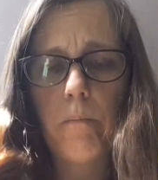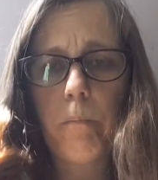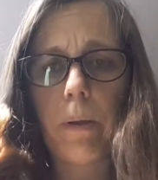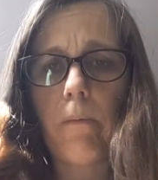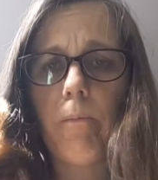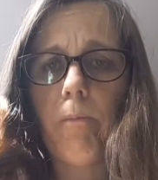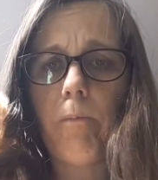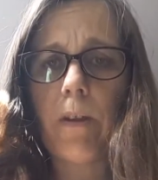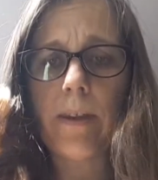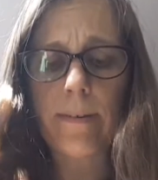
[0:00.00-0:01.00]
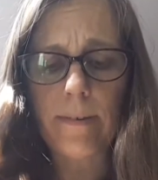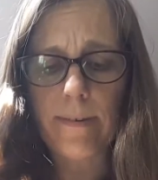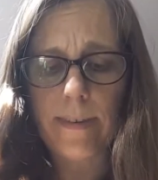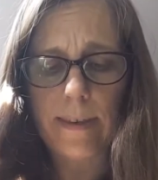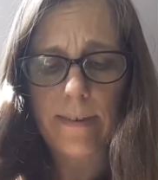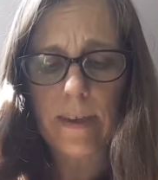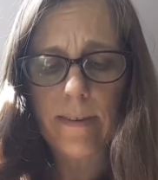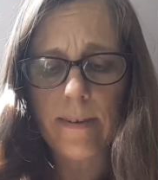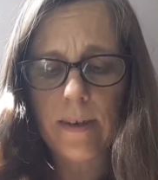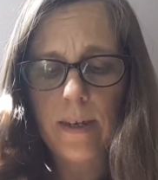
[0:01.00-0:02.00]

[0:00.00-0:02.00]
But Vanessa says it.